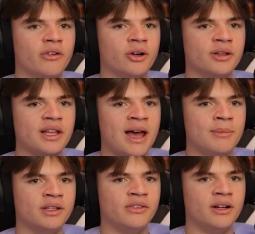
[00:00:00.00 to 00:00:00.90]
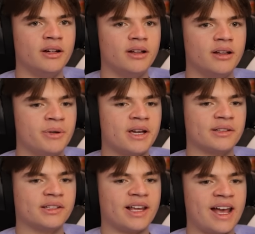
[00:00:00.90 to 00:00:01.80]
of Earth's atmosphere
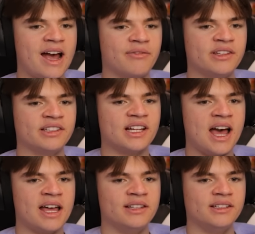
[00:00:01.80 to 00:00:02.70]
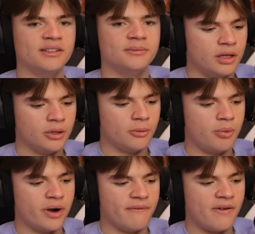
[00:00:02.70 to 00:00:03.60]
because it's like half the size.
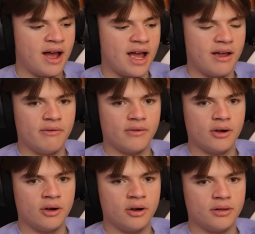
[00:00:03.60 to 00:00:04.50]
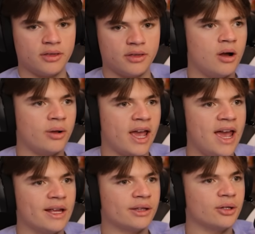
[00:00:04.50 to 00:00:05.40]
0.5 Earth.
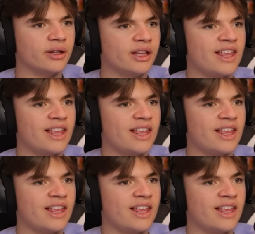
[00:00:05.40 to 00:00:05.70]
Okay, so you can